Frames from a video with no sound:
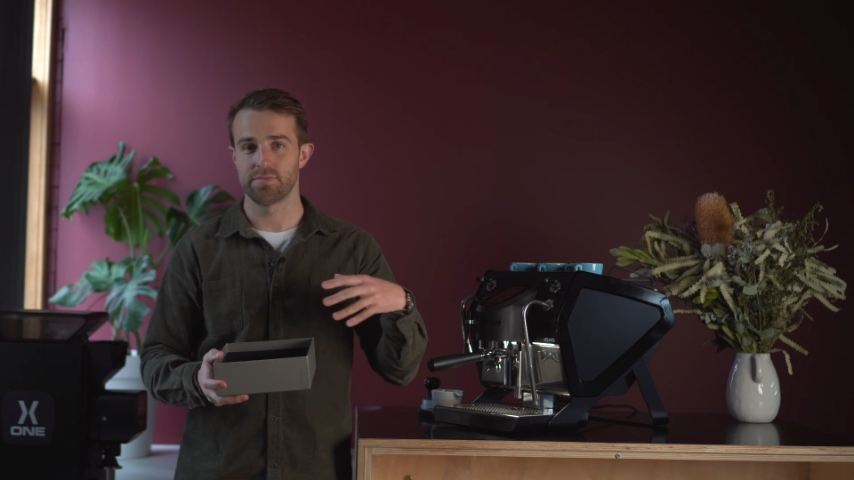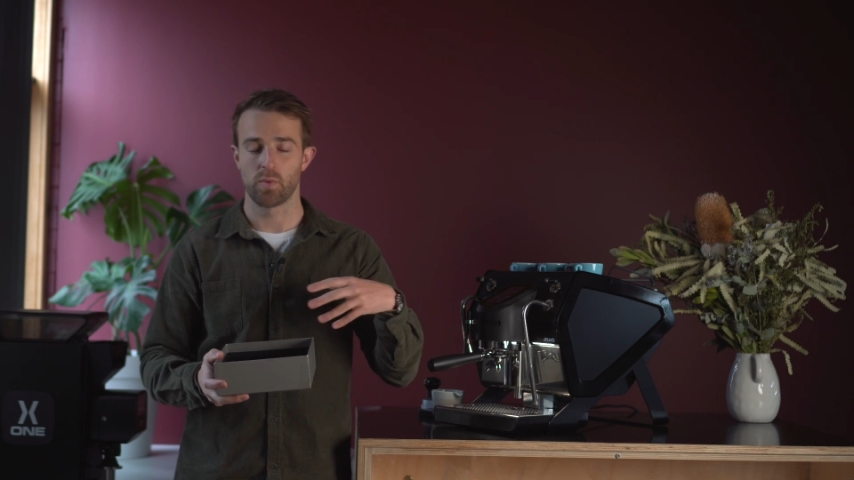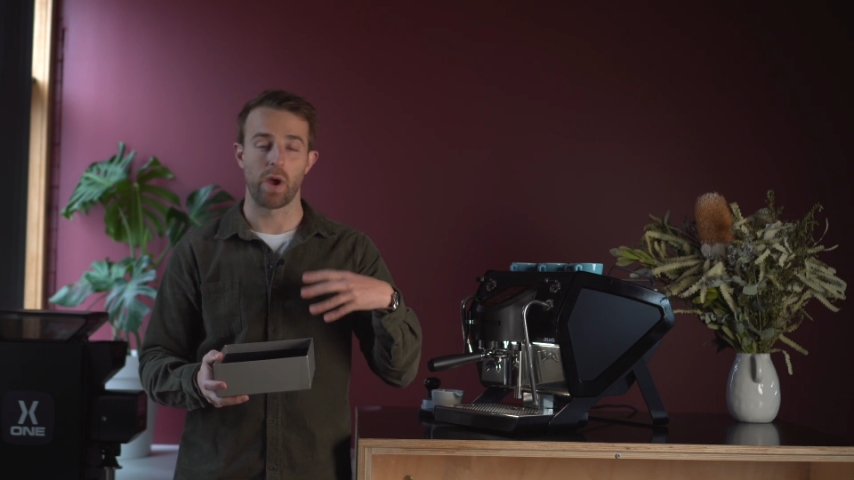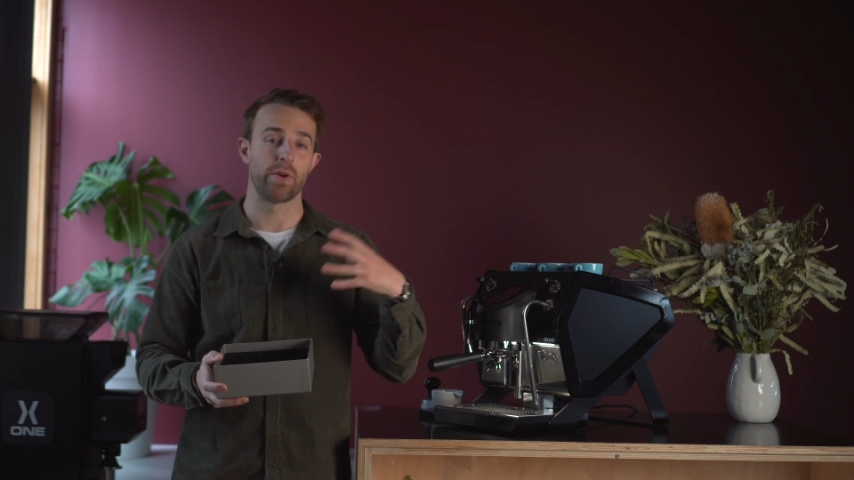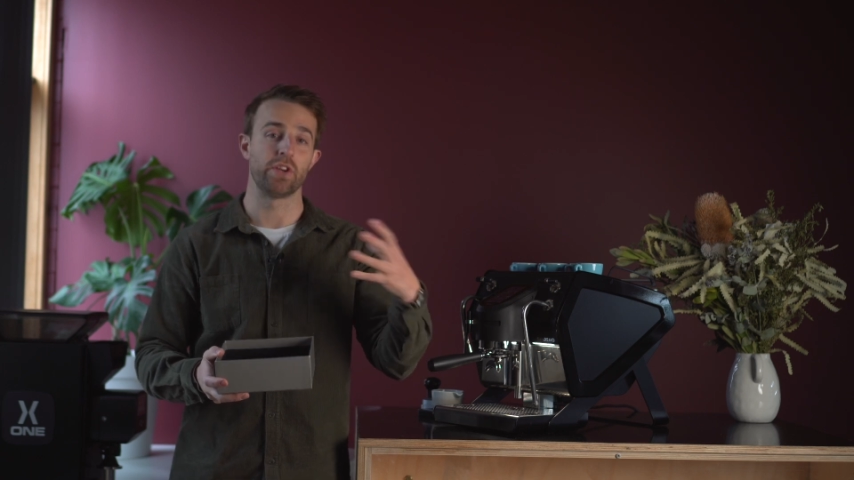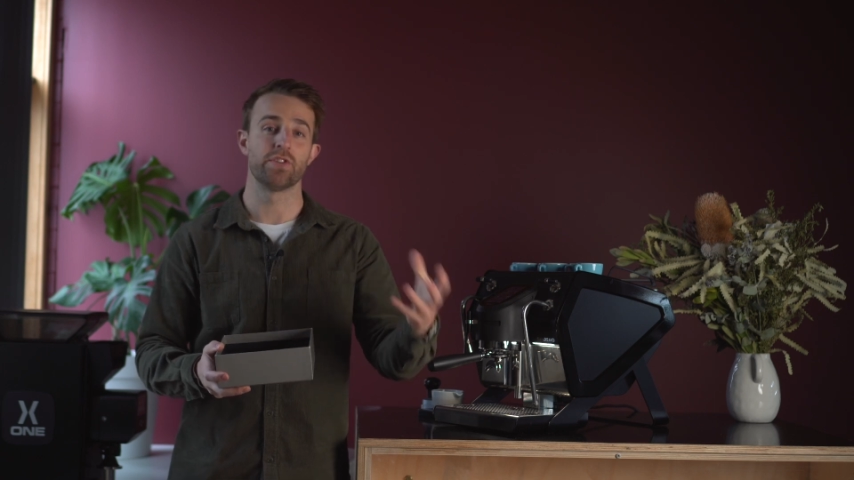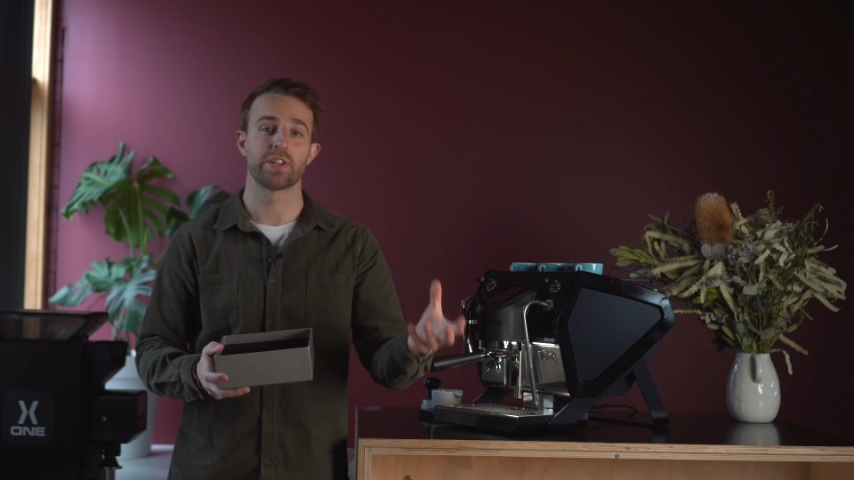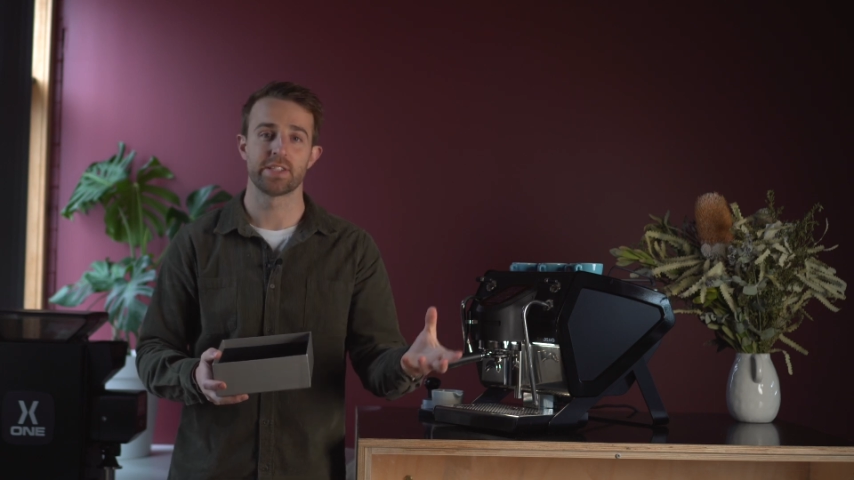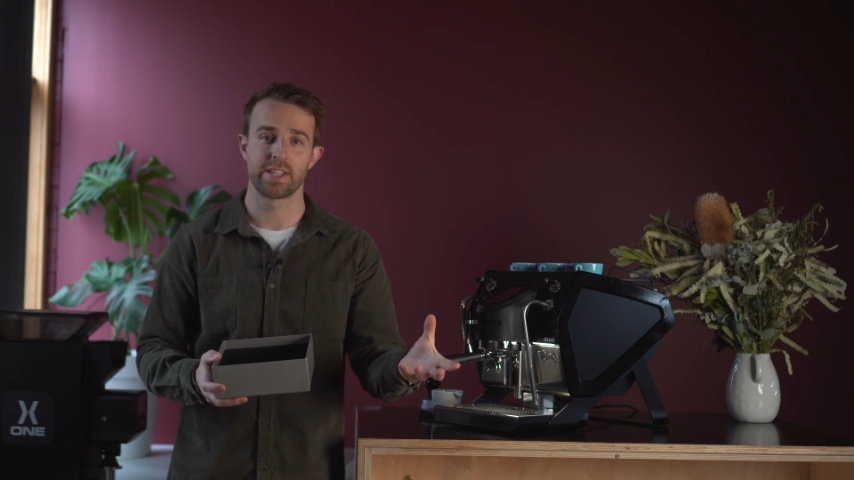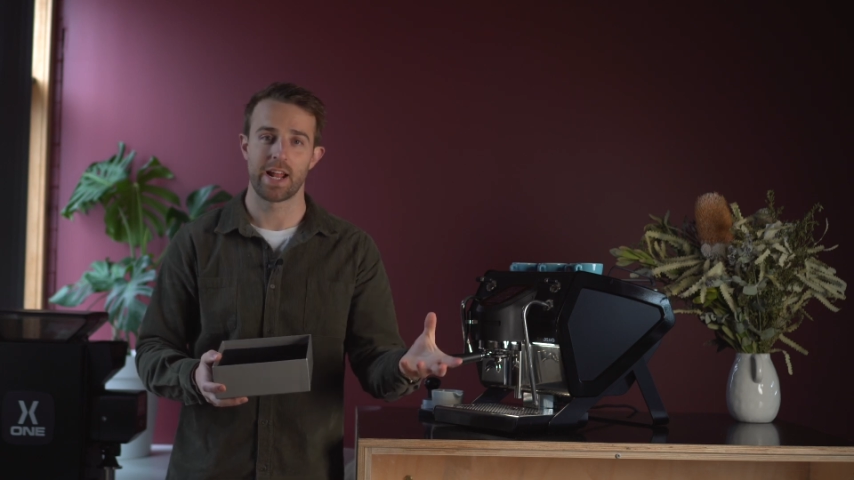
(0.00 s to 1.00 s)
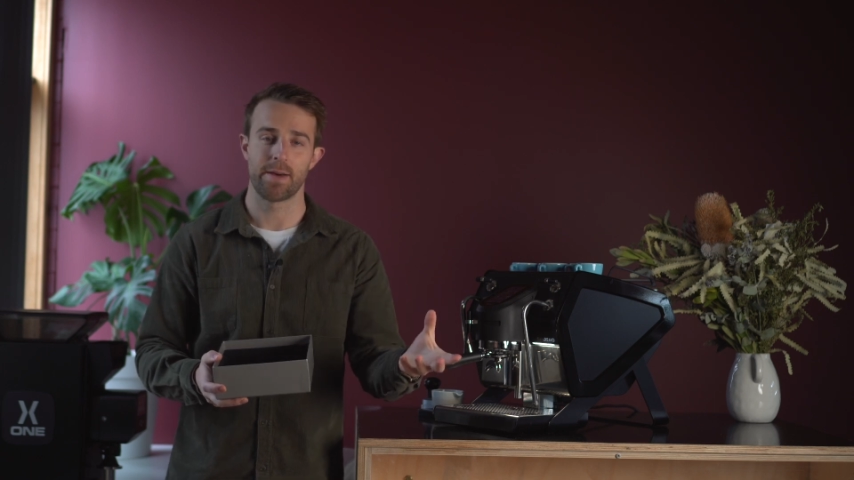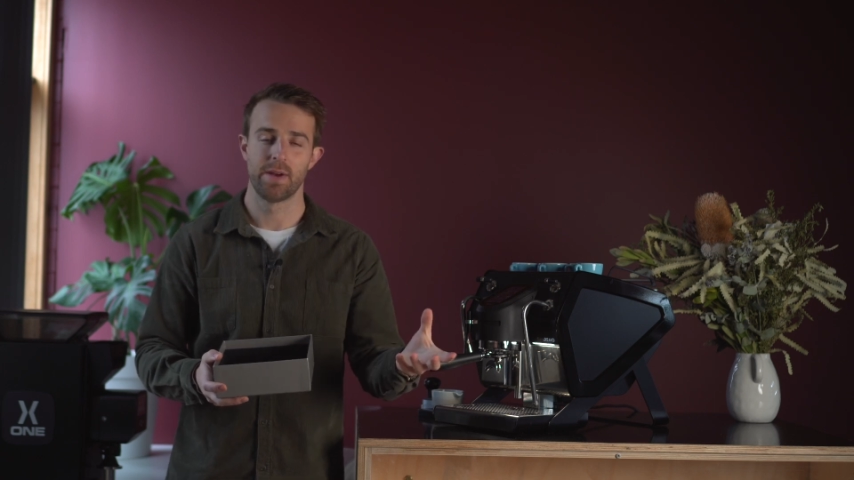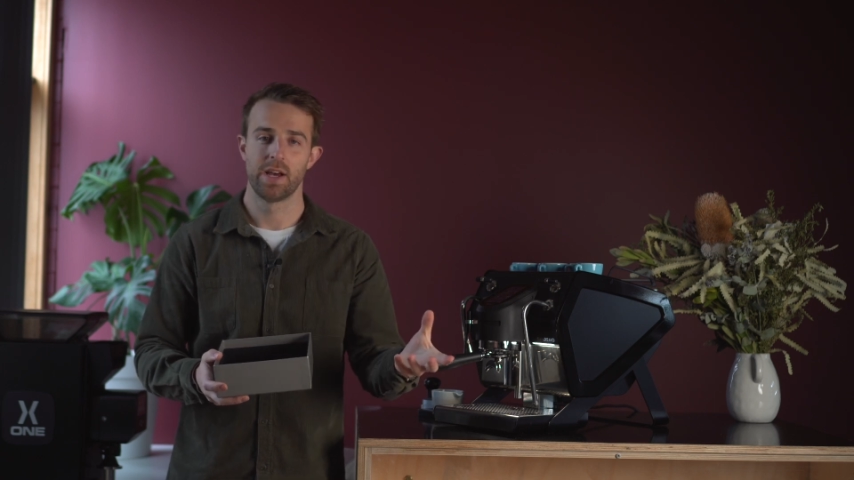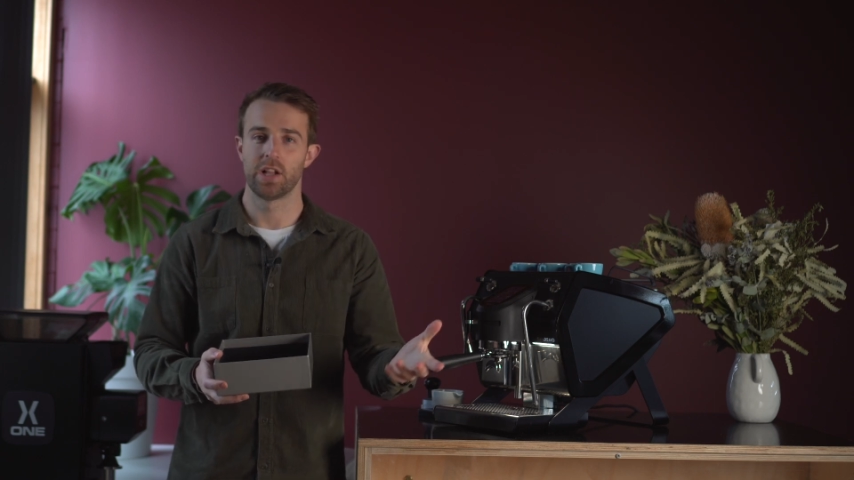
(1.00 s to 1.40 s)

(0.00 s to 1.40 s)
the way we usually set up